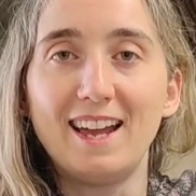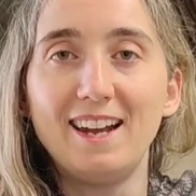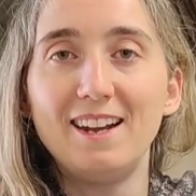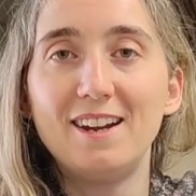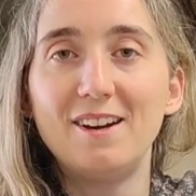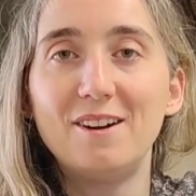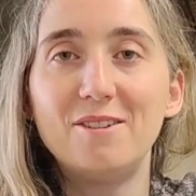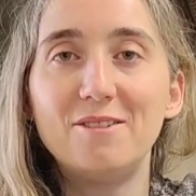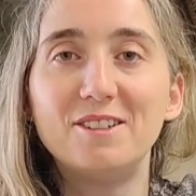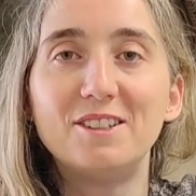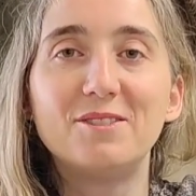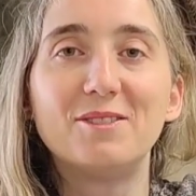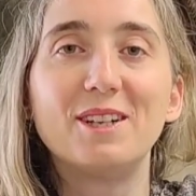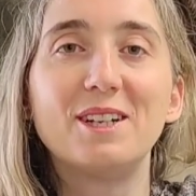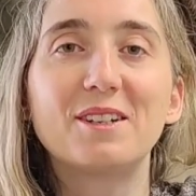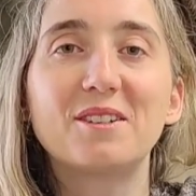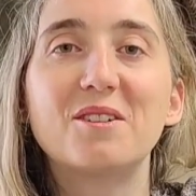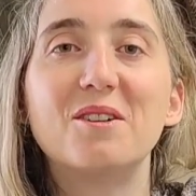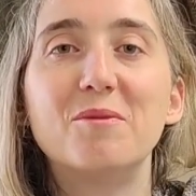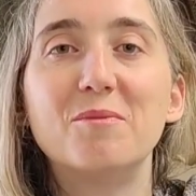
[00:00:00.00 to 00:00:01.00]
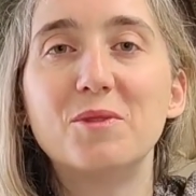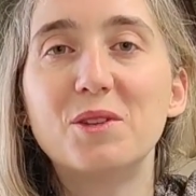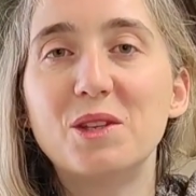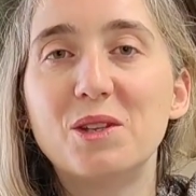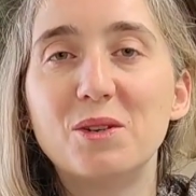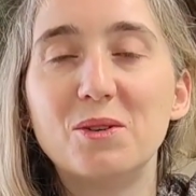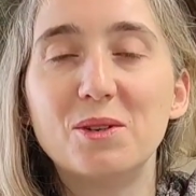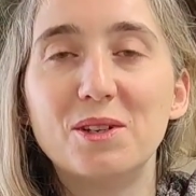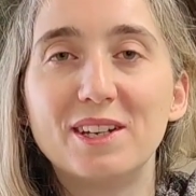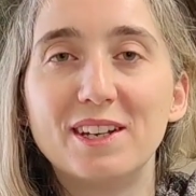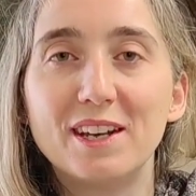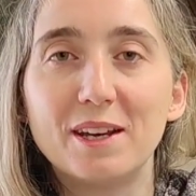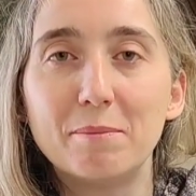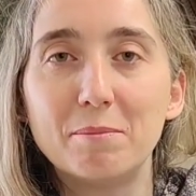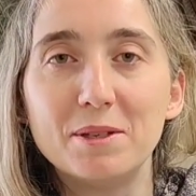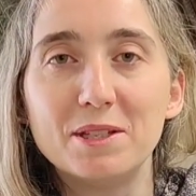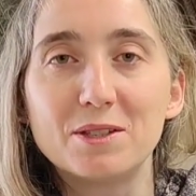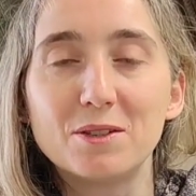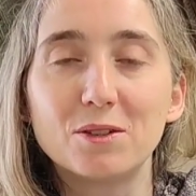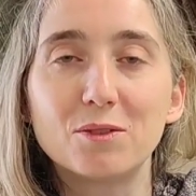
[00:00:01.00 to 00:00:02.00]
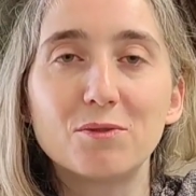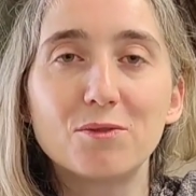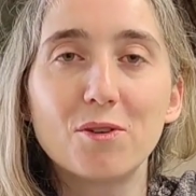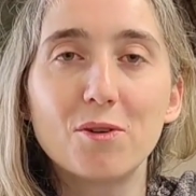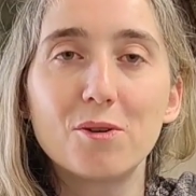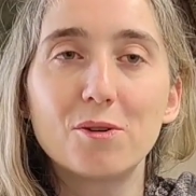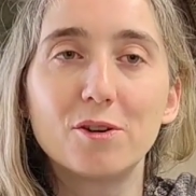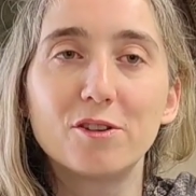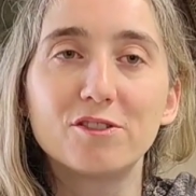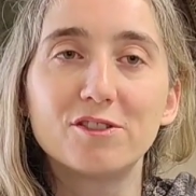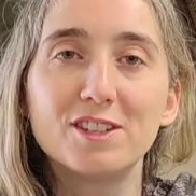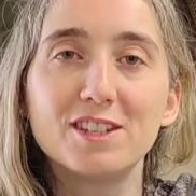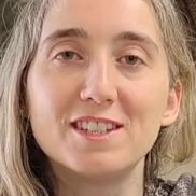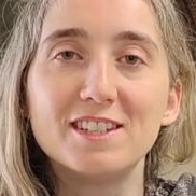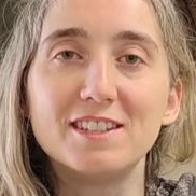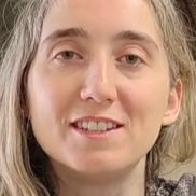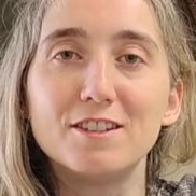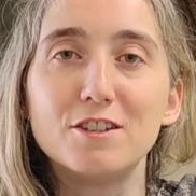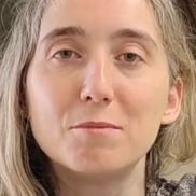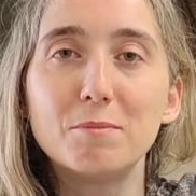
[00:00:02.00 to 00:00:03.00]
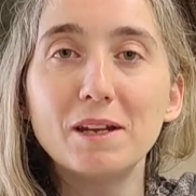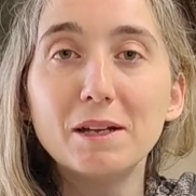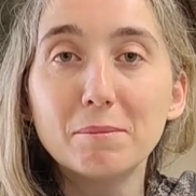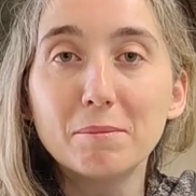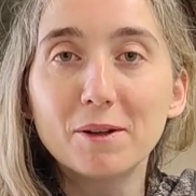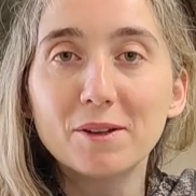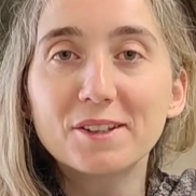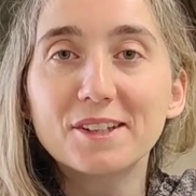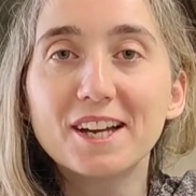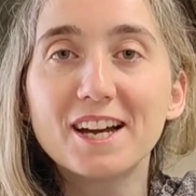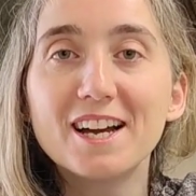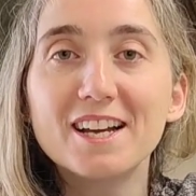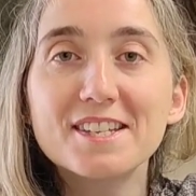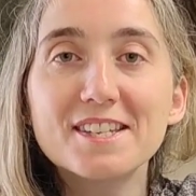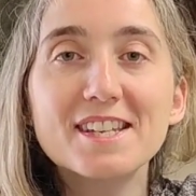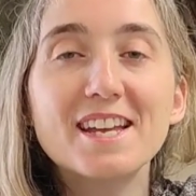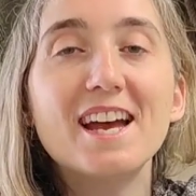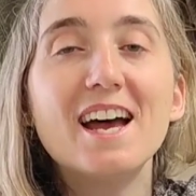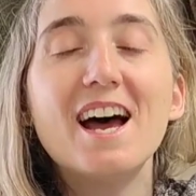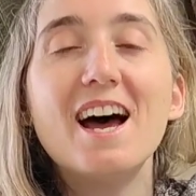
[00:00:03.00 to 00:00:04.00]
Hello and welcome to the episode 4 of the Sidispinnt podcast.